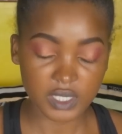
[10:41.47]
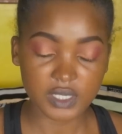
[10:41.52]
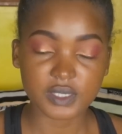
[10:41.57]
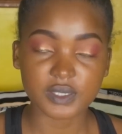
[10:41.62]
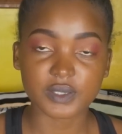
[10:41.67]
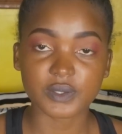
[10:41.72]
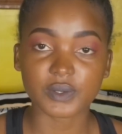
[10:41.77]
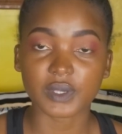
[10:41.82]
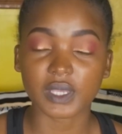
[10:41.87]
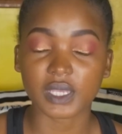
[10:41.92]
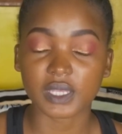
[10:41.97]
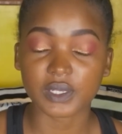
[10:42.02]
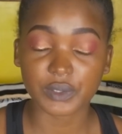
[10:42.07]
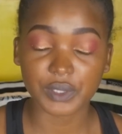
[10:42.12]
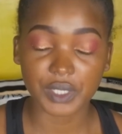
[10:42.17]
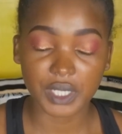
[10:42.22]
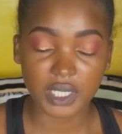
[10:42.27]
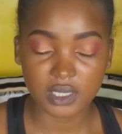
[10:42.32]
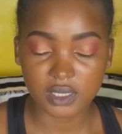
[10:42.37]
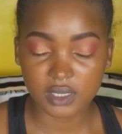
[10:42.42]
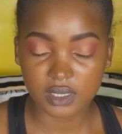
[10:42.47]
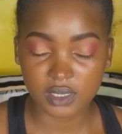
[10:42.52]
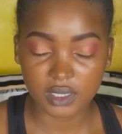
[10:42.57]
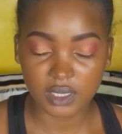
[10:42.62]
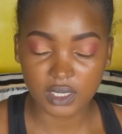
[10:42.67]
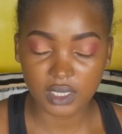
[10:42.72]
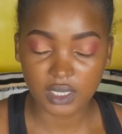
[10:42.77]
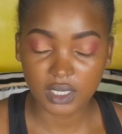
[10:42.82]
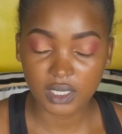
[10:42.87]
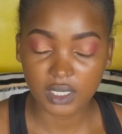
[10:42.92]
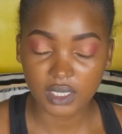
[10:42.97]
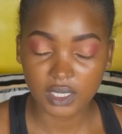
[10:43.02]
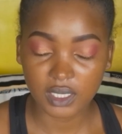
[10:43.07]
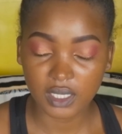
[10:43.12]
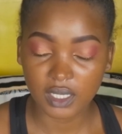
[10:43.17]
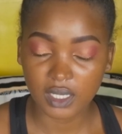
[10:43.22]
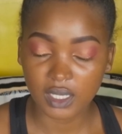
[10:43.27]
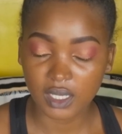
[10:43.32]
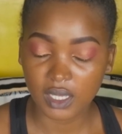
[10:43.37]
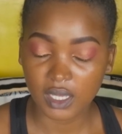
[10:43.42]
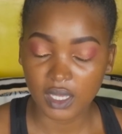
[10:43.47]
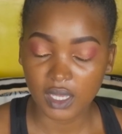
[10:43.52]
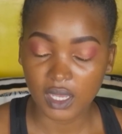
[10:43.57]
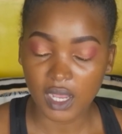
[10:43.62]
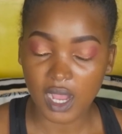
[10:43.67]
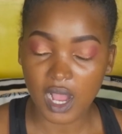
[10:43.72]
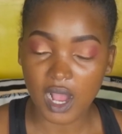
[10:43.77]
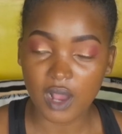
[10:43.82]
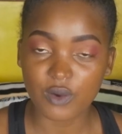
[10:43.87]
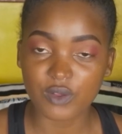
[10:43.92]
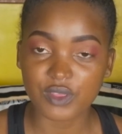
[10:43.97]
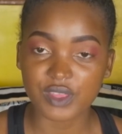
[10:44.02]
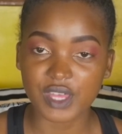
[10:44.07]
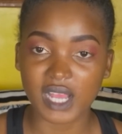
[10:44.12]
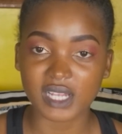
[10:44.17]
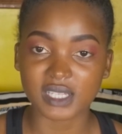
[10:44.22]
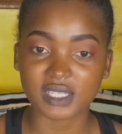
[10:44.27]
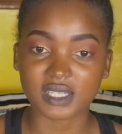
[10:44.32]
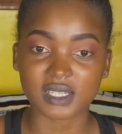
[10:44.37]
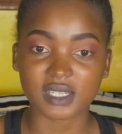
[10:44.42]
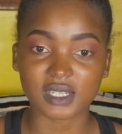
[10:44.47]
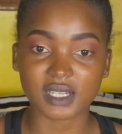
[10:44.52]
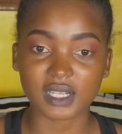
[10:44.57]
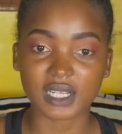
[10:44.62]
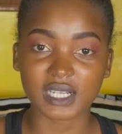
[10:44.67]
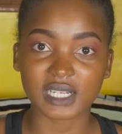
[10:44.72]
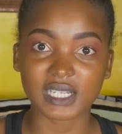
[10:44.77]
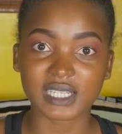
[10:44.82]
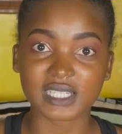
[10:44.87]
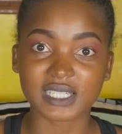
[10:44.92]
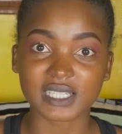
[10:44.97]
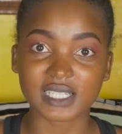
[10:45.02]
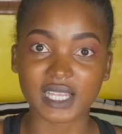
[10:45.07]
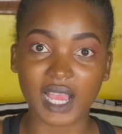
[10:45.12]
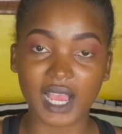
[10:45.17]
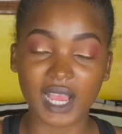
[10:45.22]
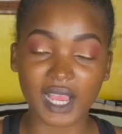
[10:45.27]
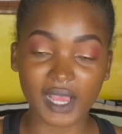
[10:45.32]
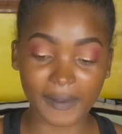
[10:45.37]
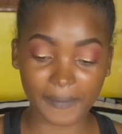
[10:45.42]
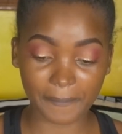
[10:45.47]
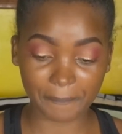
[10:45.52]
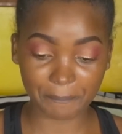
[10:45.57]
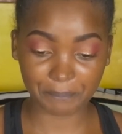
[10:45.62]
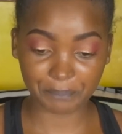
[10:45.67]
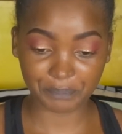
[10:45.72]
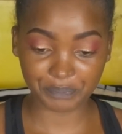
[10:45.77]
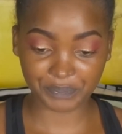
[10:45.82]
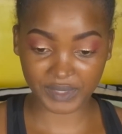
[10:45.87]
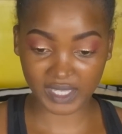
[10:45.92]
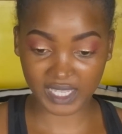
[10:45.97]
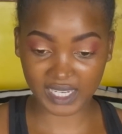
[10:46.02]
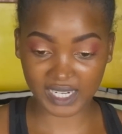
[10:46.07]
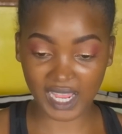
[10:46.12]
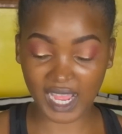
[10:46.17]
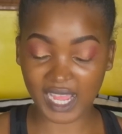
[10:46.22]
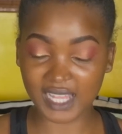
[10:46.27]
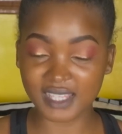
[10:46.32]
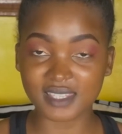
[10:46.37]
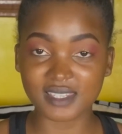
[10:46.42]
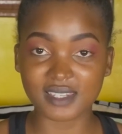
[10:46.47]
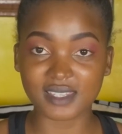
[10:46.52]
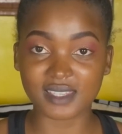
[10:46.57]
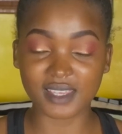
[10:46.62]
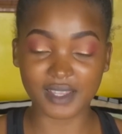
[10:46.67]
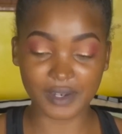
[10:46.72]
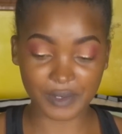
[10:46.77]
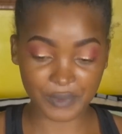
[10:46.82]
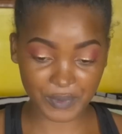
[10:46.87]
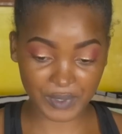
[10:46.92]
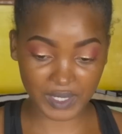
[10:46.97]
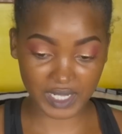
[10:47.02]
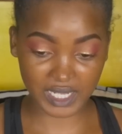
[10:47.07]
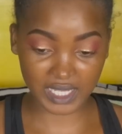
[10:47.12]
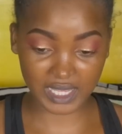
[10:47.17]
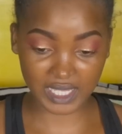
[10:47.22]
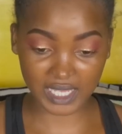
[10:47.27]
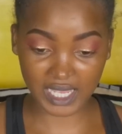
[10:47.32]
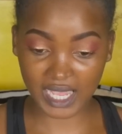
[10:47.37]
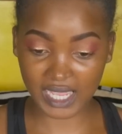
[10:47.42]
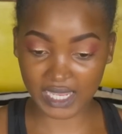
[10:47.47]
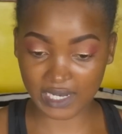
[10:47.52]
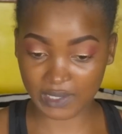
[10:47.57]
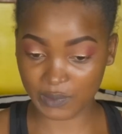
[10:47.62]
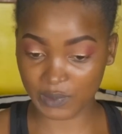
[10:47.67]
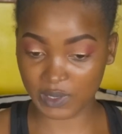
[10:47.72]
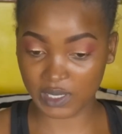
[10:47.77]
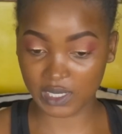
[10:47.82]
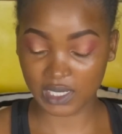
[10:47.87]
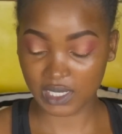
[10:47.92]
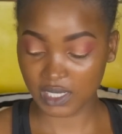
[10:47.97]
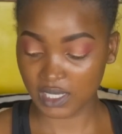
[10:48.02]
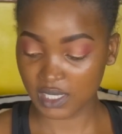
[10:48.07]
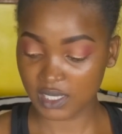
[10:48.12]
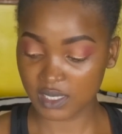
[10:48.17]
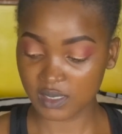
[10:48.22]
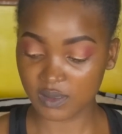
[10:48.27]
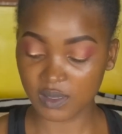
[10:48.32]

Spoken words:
So can you guys see how that glitter enhanced the look, the eye look?